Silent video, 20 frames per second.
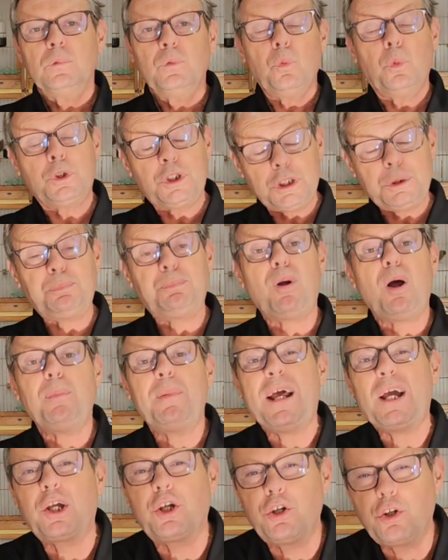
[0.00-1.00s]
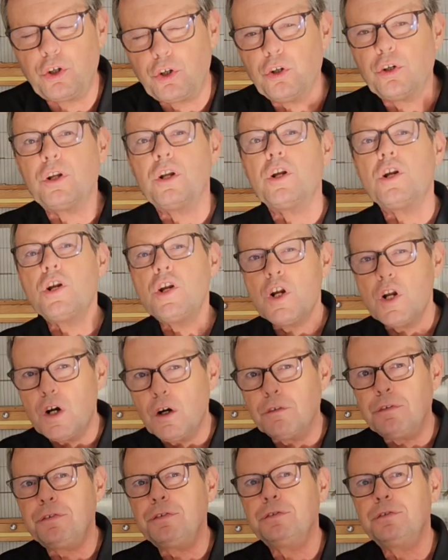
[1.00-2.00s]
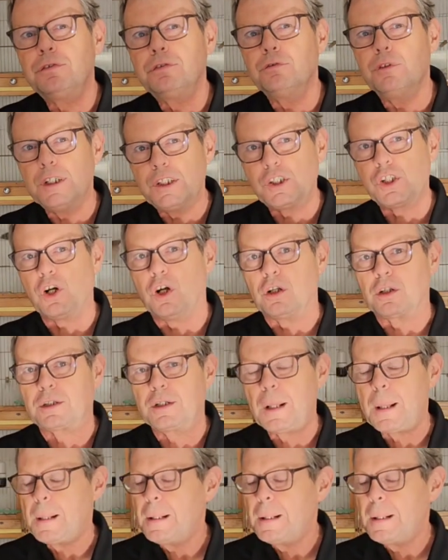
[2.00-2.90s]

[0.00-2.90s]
which is probably a good enough result.